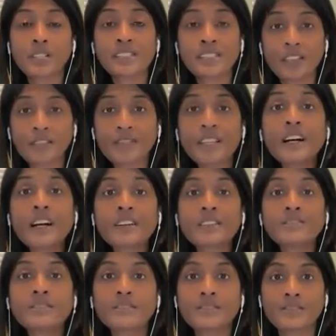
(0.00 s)
is why
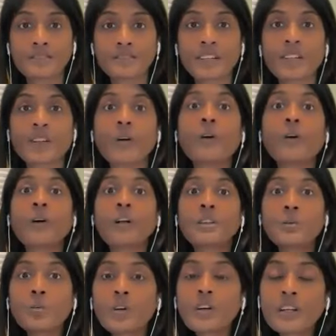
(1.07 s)
self-love and all
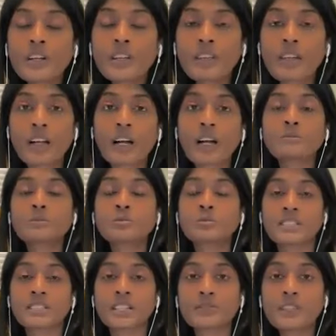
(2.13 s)
the work that comes
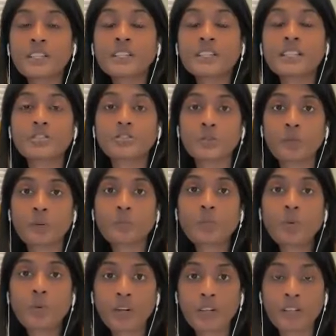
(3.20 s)
with self-healing is so
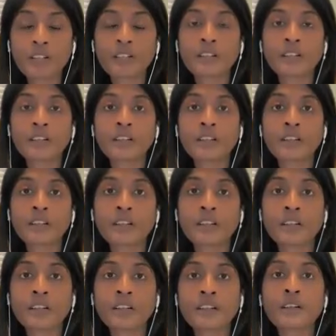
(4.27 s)
important.
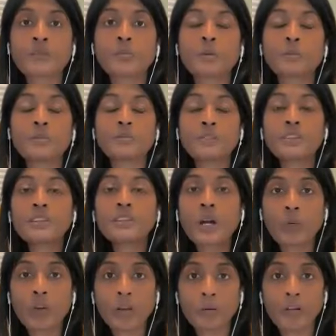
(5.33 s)
When we feel
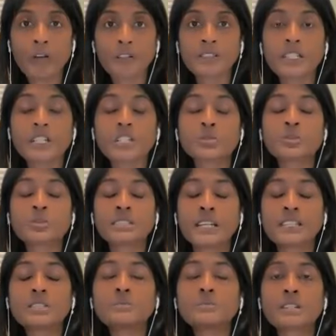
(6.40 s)
that way about ourselves, we
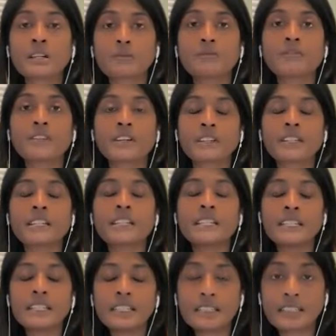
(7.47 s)
tend to become very
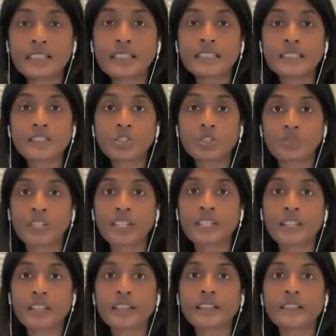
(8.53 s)
easily
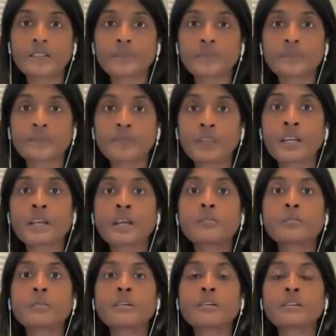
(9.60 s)
dysregulated,
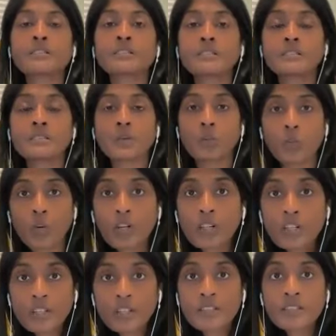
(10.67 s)
because the
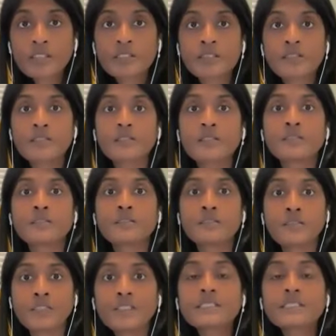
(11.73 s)
world
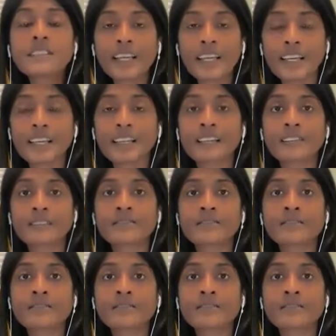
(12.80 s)
feels like